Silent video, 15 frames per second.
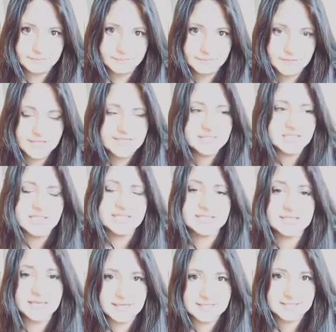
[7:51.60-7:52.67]
It's
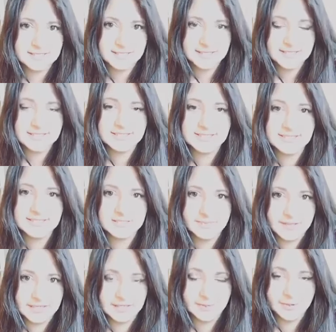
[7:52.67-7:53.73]
disgusting. It's
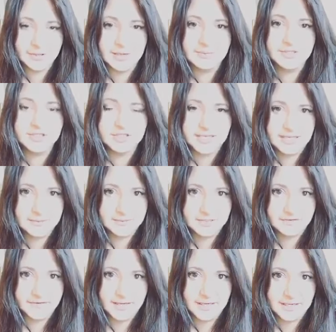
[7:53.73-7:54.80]
despicable. I'm ashamed
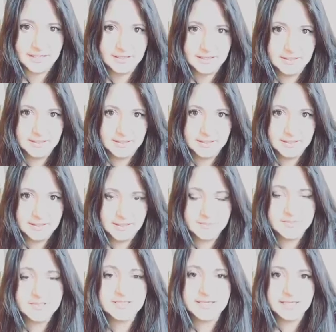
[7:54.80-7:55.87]
of it. I'm
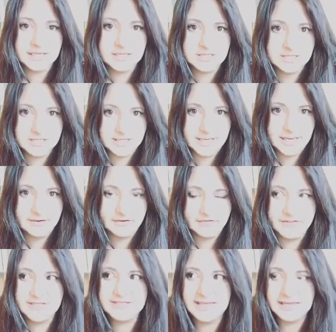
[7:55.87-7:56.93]
sickened to hear of
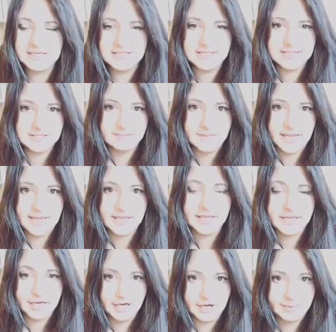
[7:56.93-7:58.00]
this anti Semitic
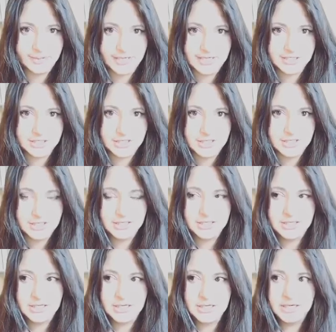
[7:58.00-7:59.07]
garbage.
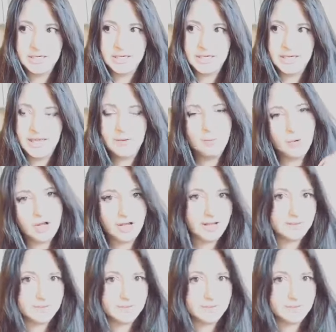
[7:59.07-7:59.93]
And what I'm